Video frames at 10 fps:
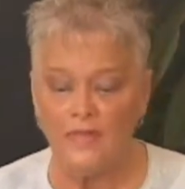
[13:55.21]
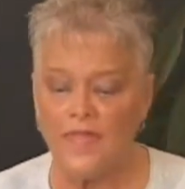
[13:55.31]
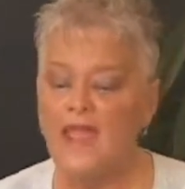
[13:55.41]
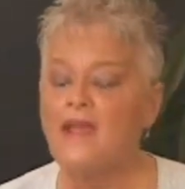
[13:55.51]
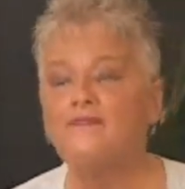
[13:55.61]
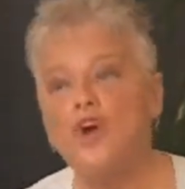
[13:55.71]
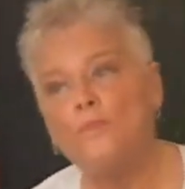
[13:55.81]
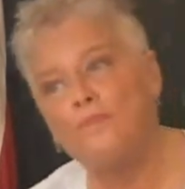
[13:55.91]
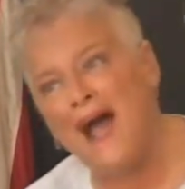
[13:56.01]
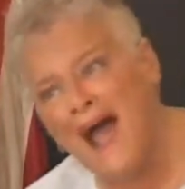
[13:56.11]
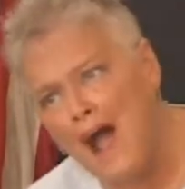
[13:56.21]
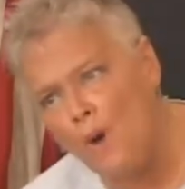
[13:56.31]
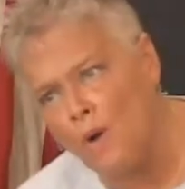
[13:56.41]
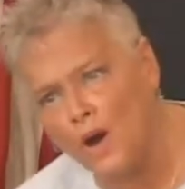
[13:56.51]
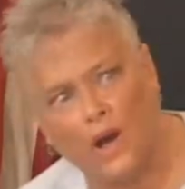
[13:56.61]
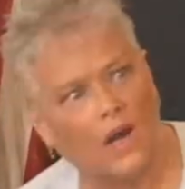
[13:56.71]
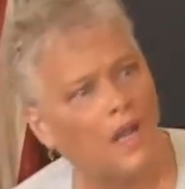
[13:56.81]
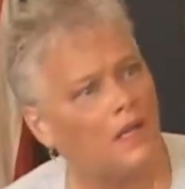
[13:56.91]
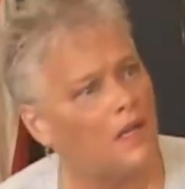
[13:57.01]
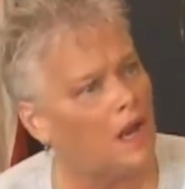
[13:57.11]
They have no power
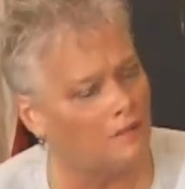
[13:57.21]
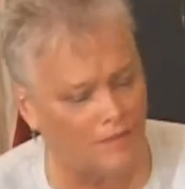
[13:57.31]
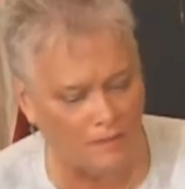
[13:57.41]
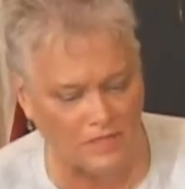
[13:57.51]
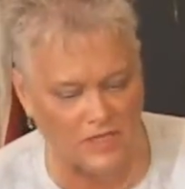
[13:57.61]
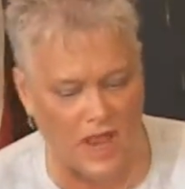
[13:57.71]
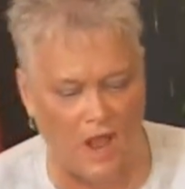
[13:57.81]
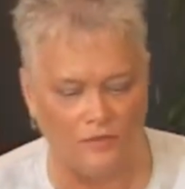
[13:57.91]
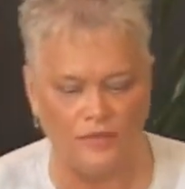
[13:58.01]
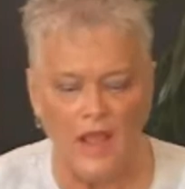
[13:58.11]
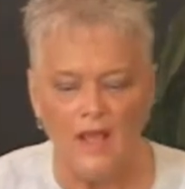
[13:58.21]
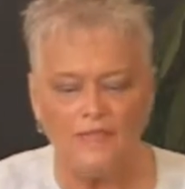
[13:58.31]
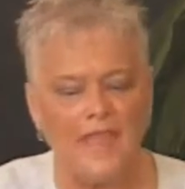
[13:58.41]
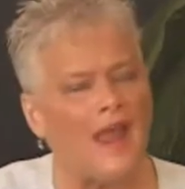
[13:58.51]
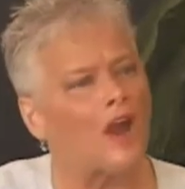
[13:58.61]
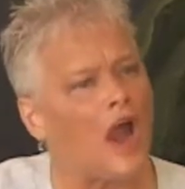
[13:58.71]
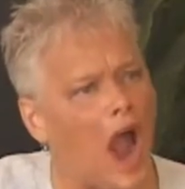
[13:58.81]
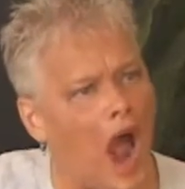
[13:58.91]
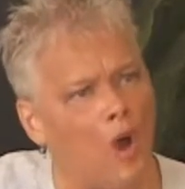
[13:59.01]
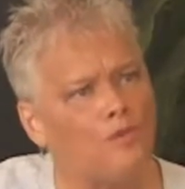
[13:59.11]
in and of themselves. They are
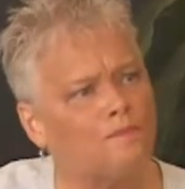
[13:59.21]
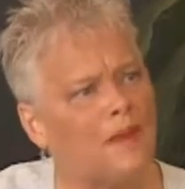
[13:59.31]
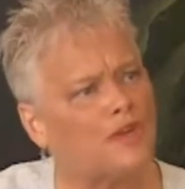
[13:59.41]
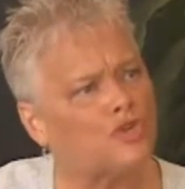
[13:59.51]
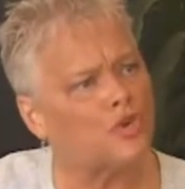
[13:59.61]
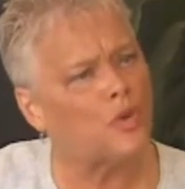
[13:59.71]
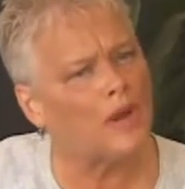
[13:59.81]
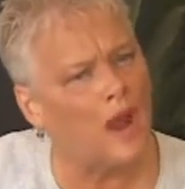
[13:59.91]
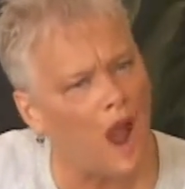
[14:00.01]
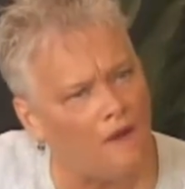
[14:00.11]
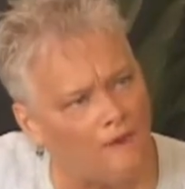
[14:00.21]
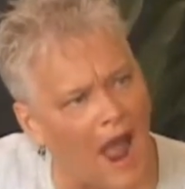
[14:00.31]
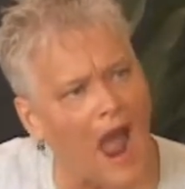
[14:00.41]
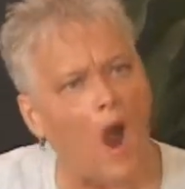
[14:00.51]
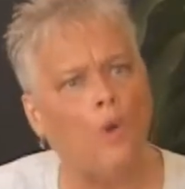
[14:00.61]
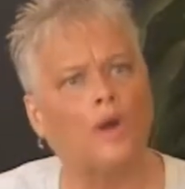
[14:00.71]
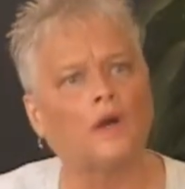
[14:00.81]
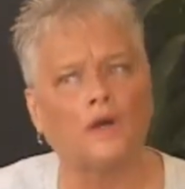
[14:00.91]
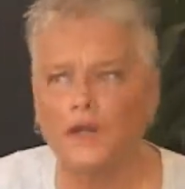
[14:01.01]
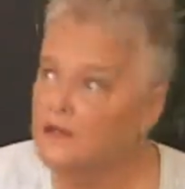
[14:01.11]
outpicturing of
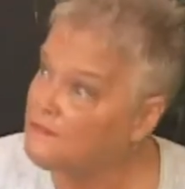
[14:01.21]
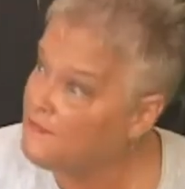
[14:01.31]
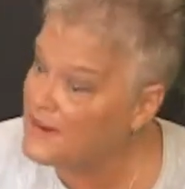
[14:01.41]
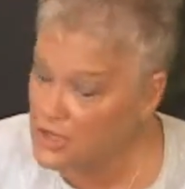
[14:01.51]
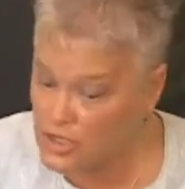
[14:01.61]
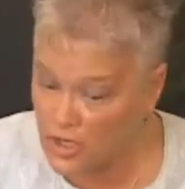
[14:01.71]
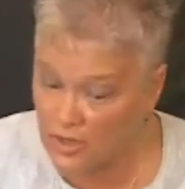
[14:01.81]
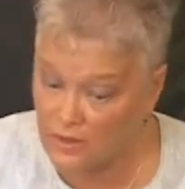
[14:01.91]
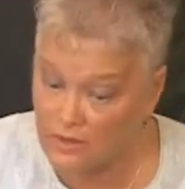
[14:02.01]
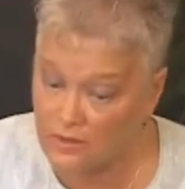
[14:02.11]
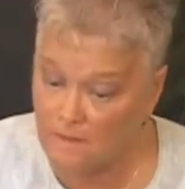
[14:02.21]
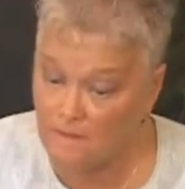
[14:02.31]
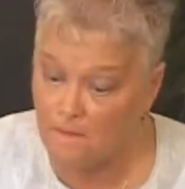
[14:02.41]
our convictions.